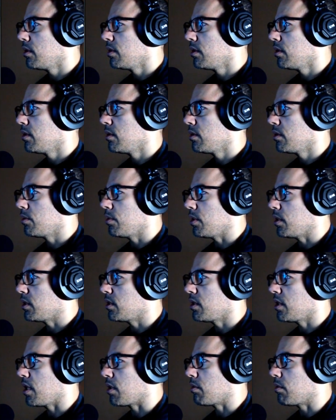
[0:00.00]
Swedish
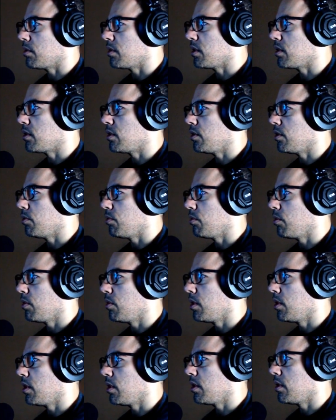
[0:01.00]
attack, we'll just do
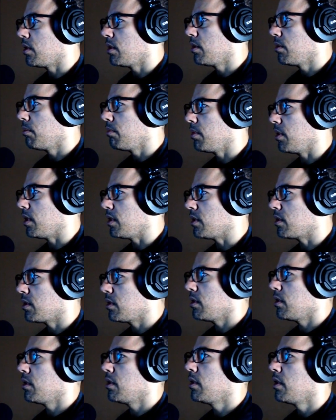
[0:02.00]
one. Blitz.
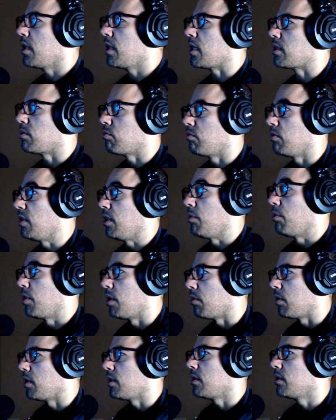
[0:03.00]
That's really what I
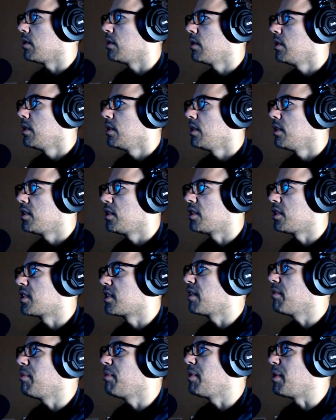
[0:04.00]
want. Just give
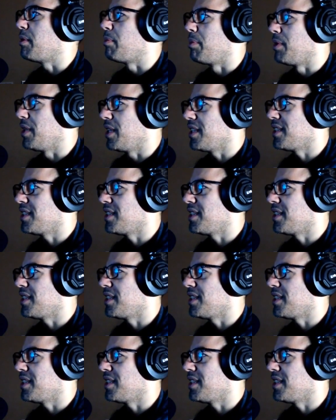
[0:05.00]
me the blitz.